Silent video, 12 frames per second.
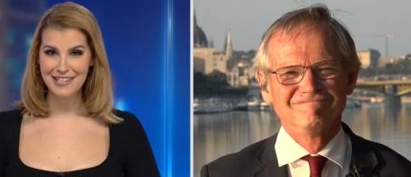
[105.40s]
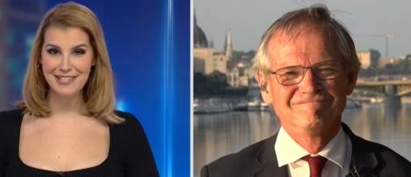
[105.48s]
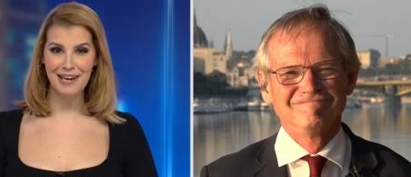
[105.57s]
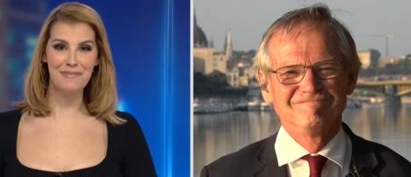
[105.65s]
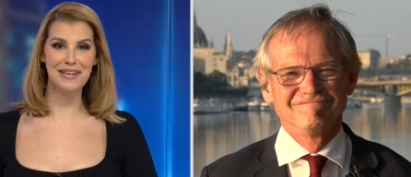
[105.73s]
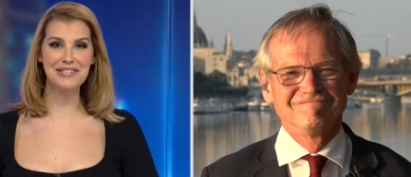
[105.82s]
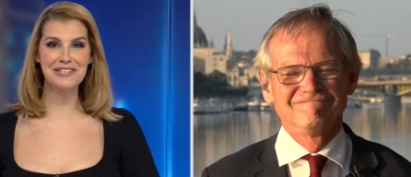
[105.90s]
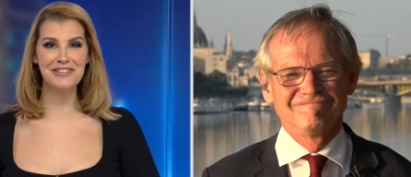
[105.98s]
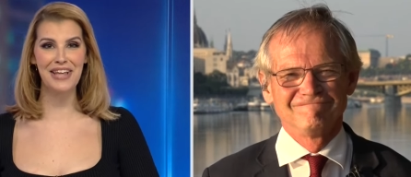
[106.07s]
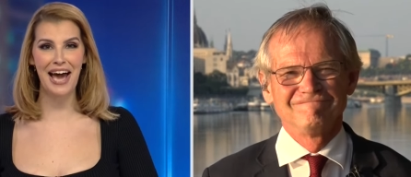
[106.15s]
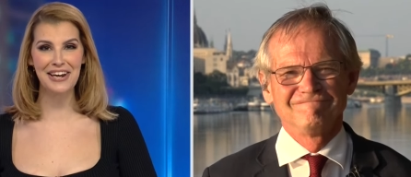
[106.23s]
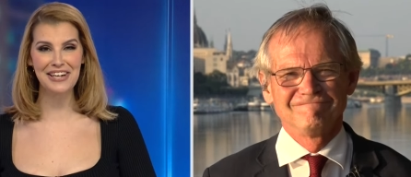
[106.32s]
Speaker 1: that message
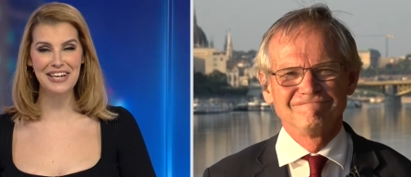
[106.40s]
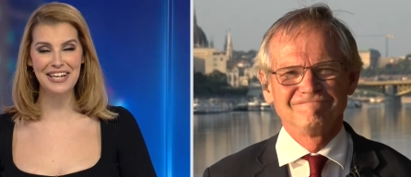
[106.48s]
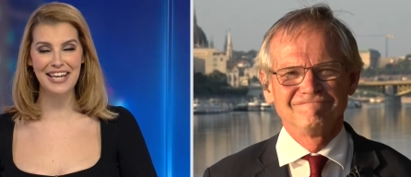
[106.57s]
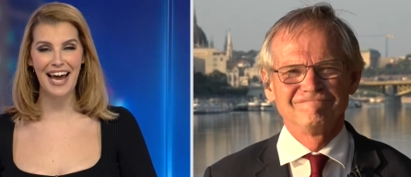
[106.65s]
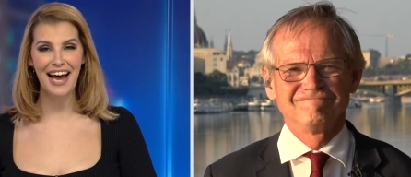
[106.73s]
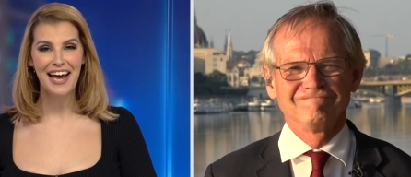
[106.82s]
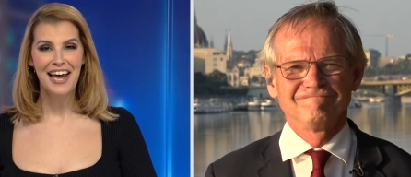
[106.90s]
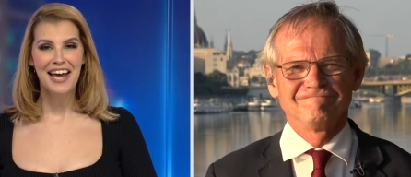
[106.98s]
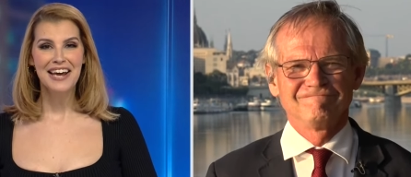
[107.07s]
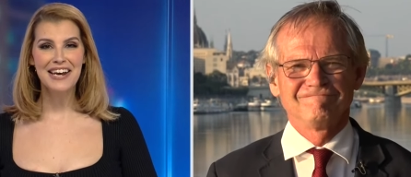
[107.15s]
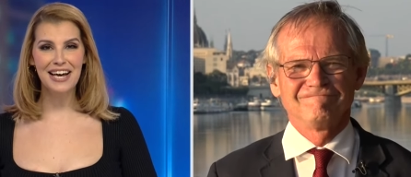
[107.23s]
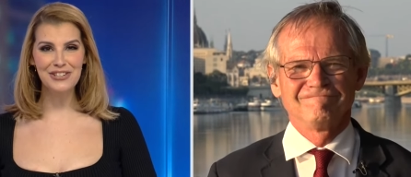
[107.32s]
loud and clear.
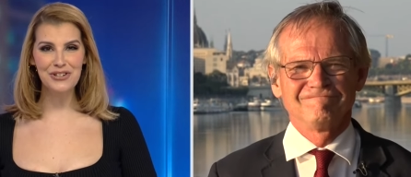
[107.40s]
Now,